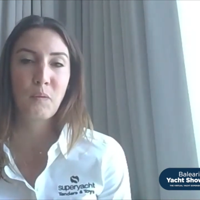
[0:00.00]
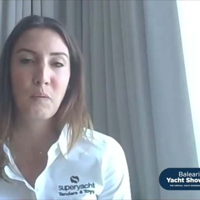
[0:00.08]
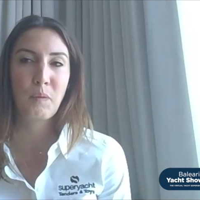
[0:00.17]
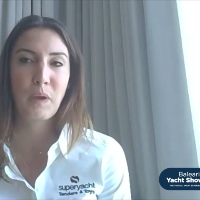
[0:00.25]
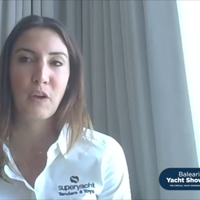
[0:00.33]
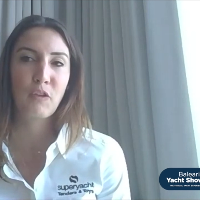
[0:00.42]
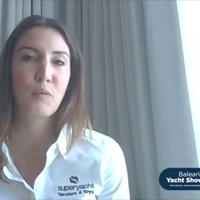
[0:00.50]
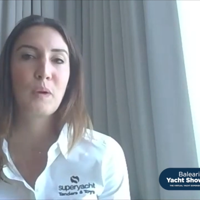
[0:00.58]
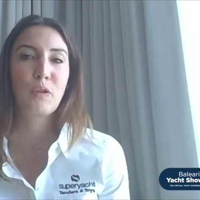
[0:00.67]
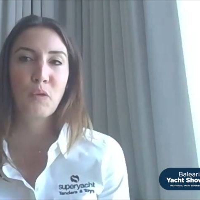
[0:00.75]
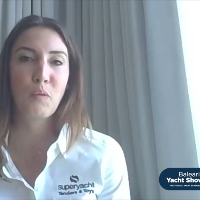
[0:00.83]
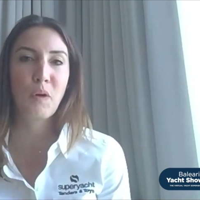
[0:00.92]
because we
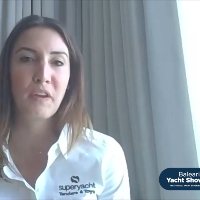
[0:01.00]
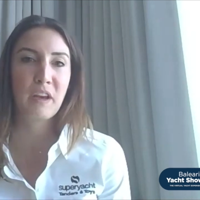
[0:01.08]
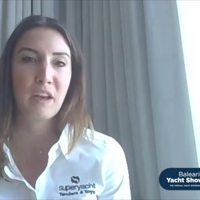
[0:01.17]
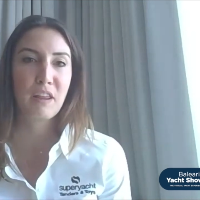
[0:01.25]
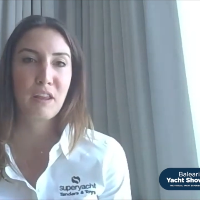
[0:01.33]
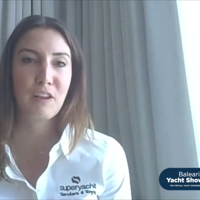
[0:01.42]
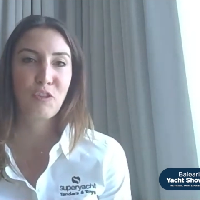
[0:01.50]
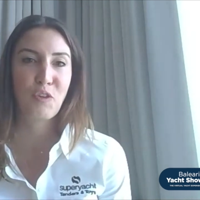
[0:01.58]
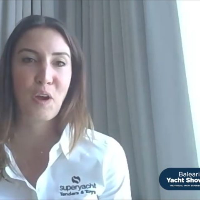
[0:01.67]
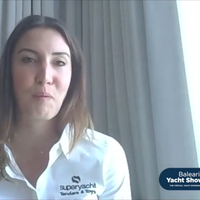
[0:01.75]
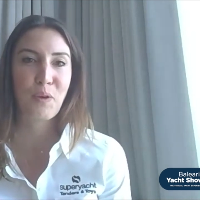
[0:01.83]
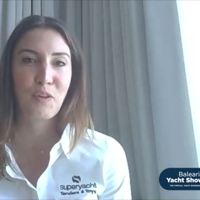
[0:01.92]
don't want anything to
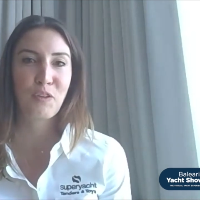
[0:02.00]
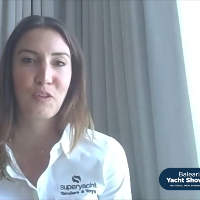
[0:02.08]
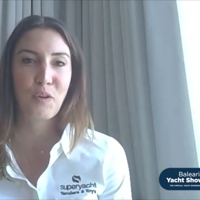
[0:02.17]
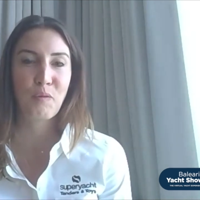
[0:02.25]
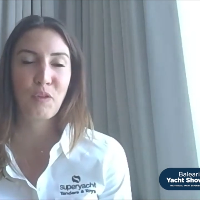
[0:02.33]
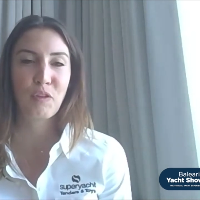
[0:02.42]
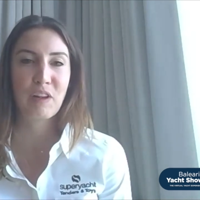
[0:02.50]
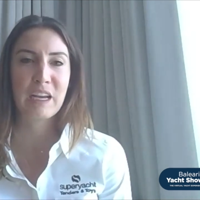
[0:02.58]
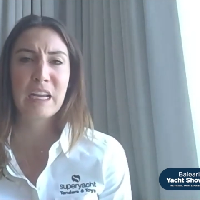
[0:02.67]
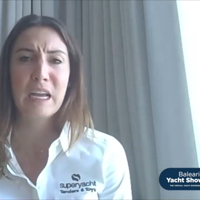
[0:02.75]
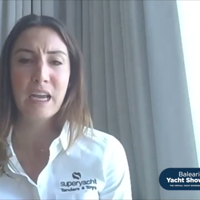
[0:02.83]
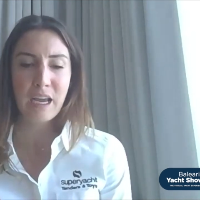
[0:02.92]
happen also,
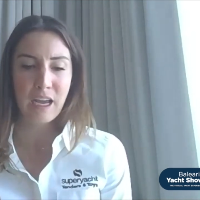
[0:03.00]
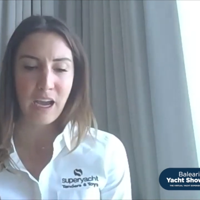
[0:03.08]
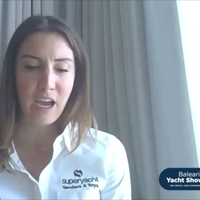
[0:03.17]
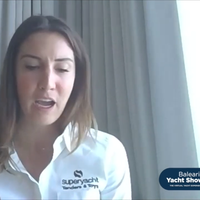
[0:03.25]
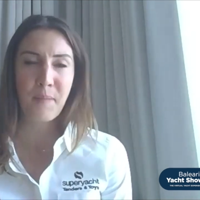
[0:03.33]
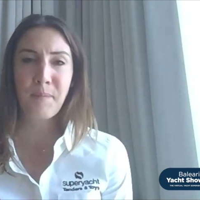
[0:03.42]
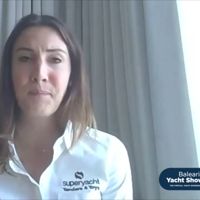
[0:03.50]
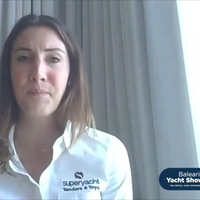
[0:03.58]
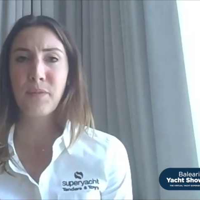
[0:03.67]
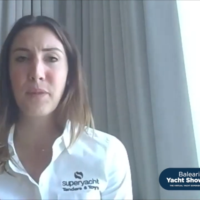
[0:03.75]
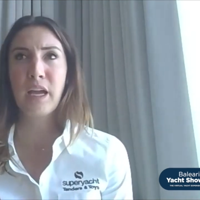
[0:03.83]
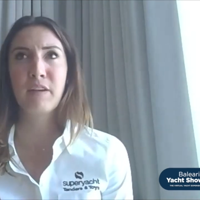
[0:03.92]
obviously.
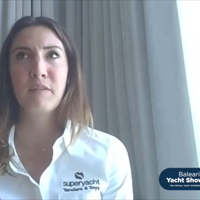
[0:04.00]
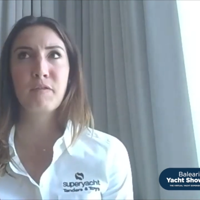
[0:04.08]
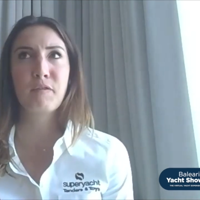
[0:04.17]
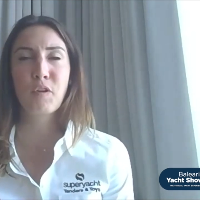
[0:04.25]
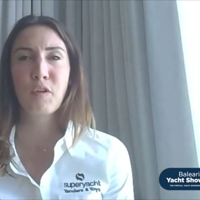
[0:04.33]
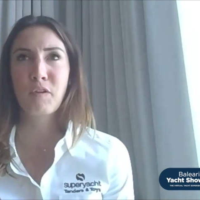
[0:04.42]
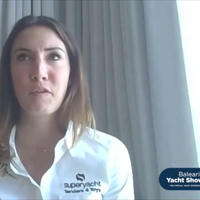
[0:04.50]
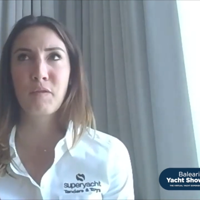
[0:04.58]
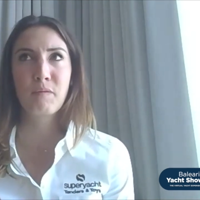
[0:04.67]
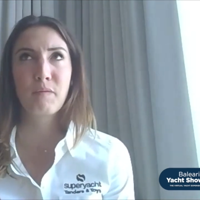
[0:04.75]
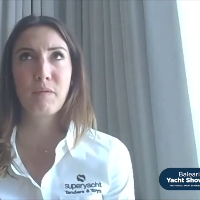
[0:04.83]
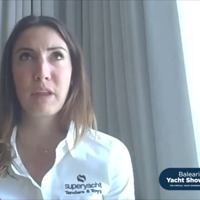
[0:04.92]
And for
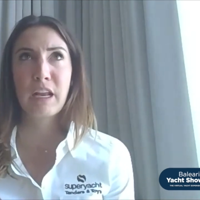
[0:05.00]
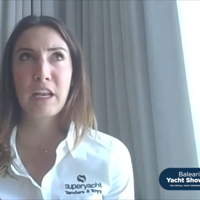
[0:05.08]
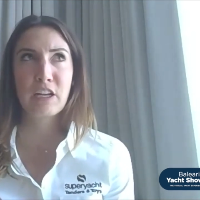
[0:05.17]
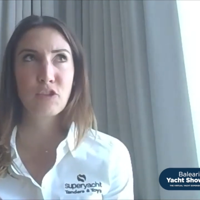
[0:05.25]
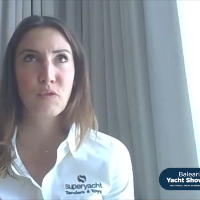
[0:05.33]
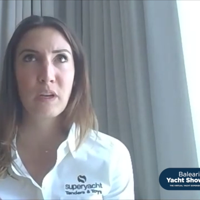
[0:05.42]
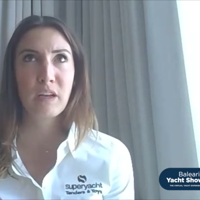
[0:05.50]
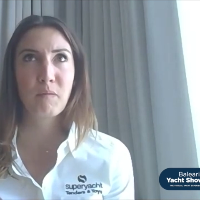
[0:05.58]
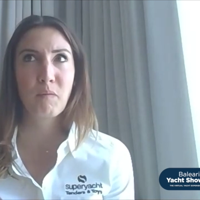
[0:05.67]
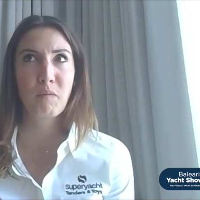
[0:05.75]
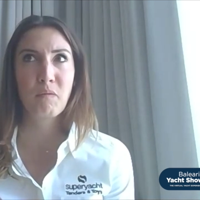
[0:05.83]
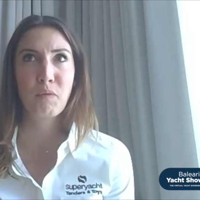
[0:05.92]
electric
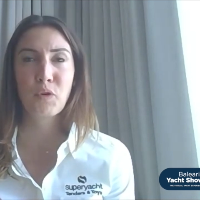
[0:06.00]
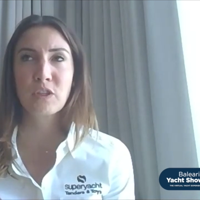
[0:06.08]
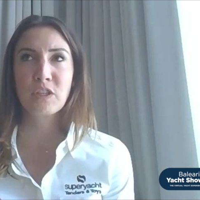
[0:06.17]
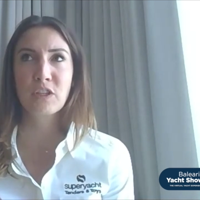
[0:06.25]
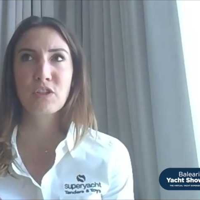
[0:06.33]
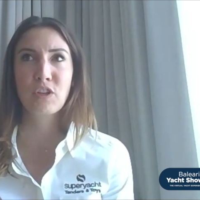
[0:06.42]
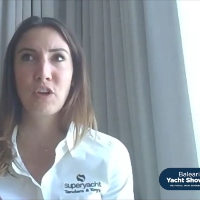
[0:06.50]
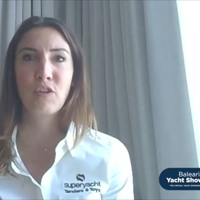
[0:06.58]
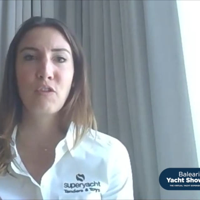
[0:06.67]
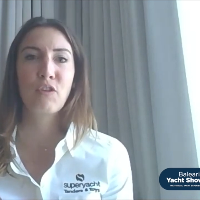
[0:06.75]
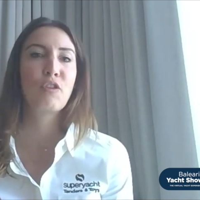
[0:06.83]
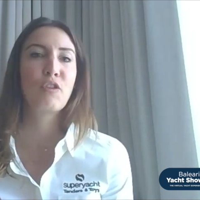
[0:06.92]
boards
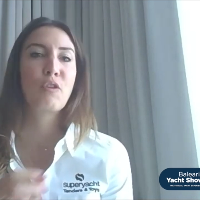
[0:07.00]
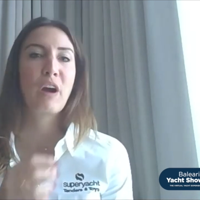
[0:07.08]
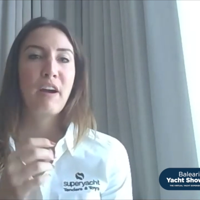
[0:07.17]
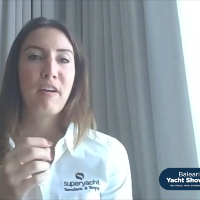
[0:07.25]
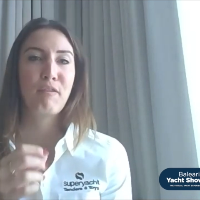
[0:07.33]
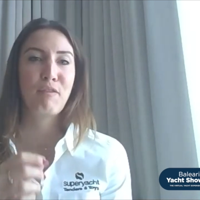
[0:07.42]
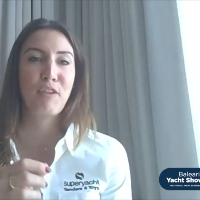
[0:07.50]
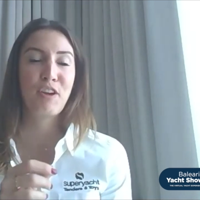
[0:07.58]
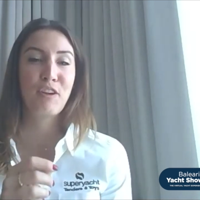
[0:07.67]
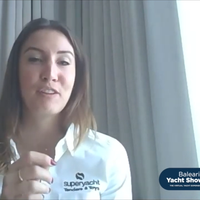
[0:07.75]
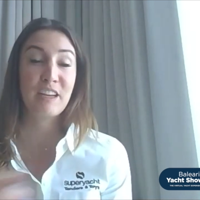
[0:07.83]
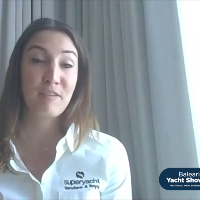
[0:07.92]
also, you have
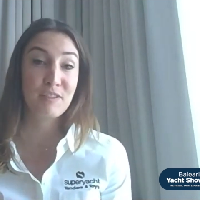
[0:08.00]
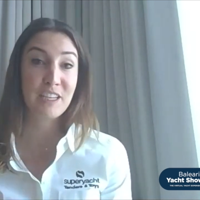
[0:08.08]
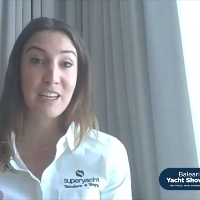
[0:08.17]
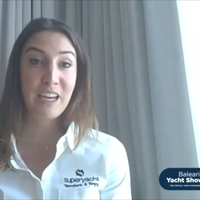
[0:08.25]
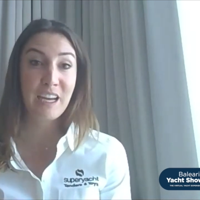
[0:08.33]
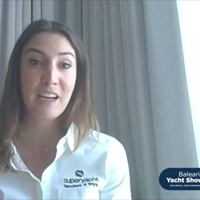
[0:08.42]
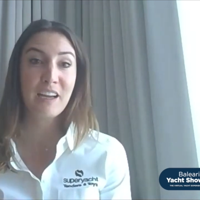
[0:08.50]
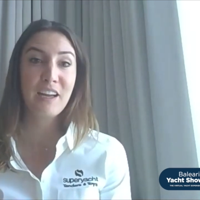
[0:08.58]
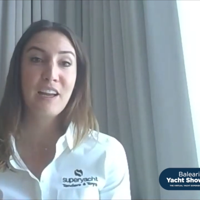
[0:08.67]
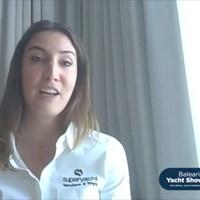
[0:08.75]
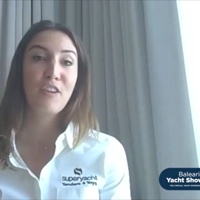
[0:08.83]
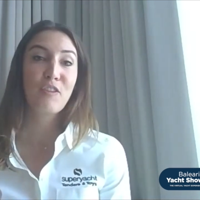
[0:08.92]
the safety key.
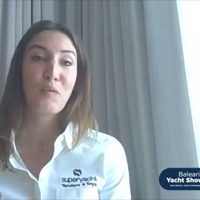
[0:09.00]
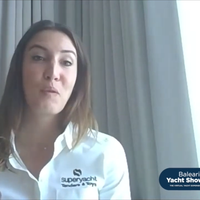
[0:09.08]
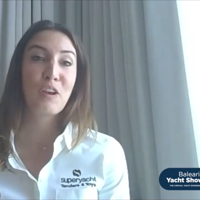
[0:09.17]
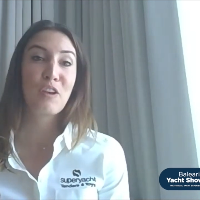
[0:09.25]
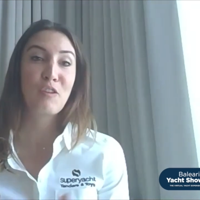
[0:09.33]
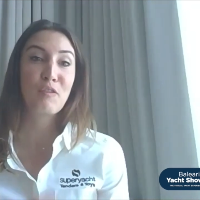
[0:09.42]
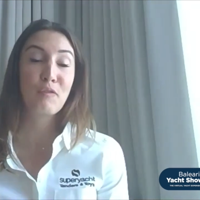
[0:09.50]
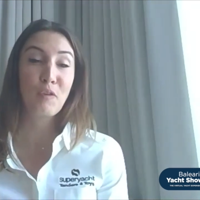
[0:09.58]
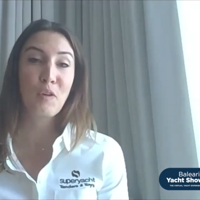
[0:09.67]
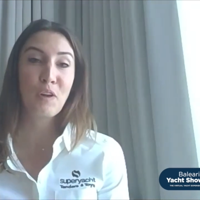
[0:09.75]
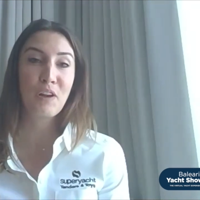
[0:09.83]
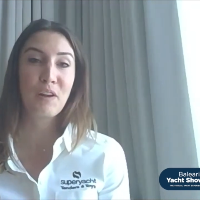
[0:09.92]
So when you
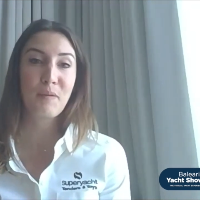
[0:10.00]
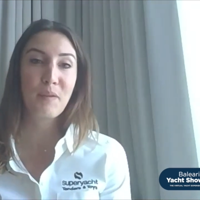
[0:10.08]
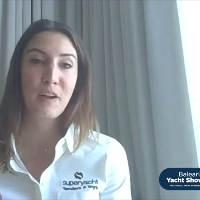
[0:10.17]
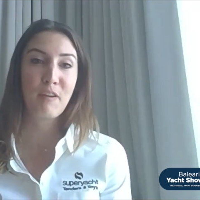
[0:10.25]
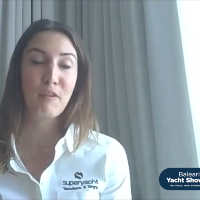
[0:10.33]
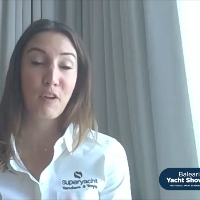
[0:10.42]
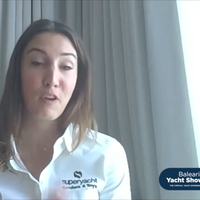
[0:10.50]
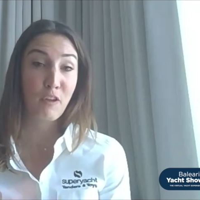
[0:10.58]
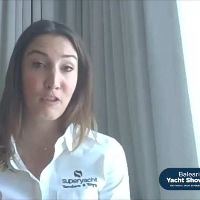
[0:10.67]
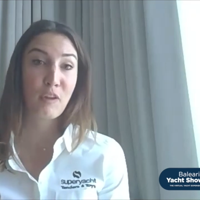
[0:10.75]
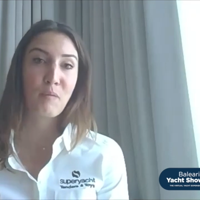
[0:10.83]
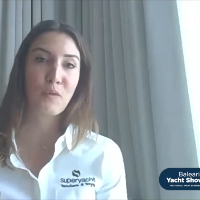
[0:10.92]
fall on
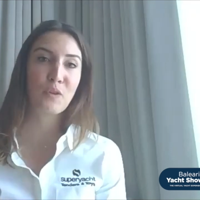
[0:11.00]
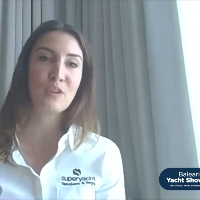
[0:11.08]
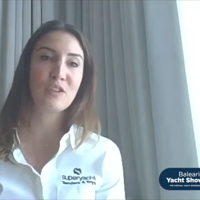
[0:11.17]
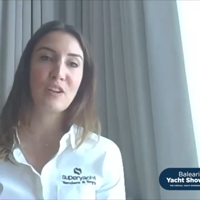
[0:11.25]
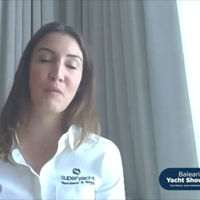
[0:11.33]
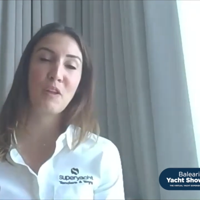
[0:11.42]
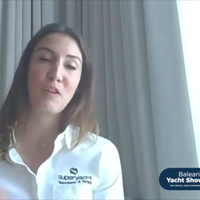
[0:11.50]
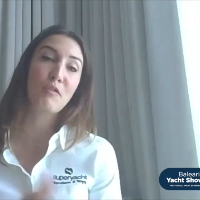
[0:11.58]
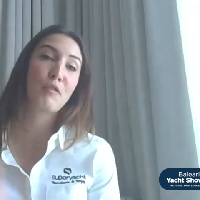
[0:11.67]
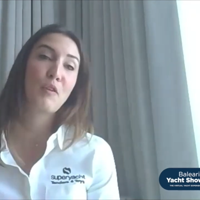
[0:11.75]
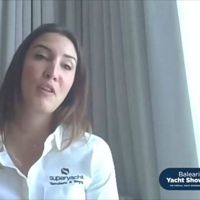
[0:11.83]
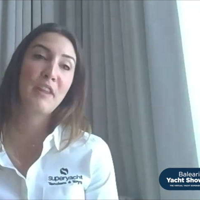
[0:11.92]
some boards, when you
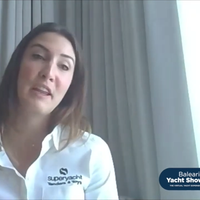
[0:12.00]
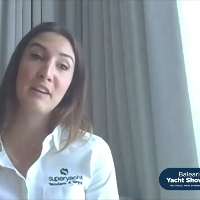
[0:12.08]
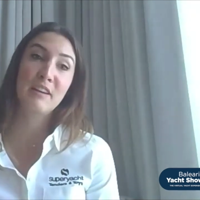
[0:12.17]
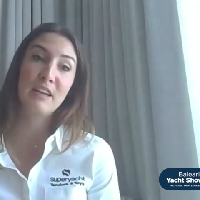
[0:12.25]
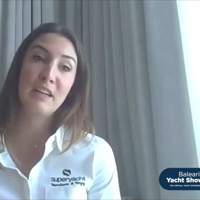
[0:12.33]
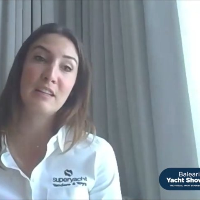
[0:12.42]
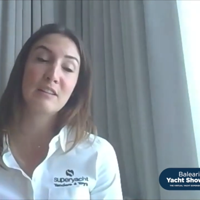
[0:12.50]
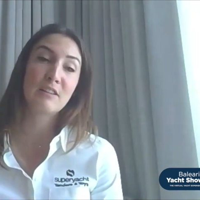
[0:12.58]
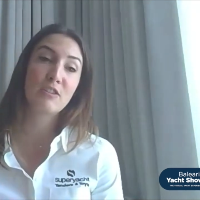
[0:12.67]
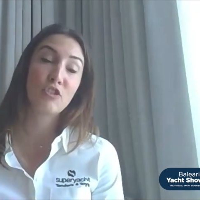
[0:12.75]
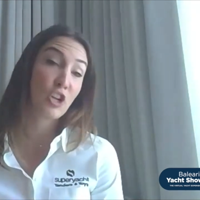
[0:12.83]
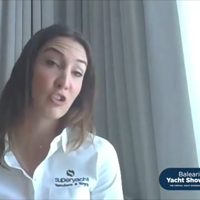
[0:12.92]
fall, then it
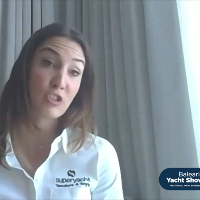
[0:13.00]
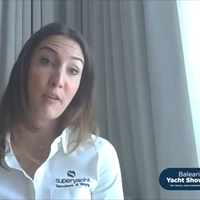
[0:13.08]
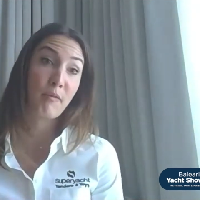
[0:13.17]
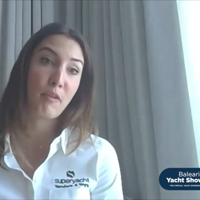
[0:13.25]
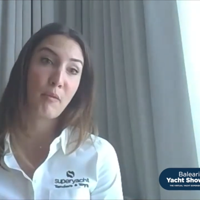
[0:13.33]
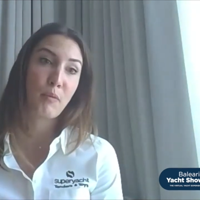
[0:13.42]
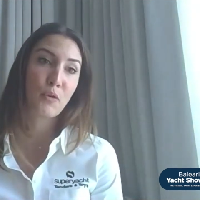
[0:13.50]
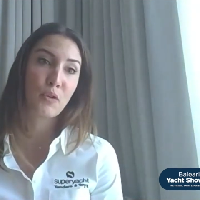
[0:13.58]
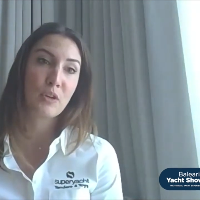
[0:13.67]
shuts off the board.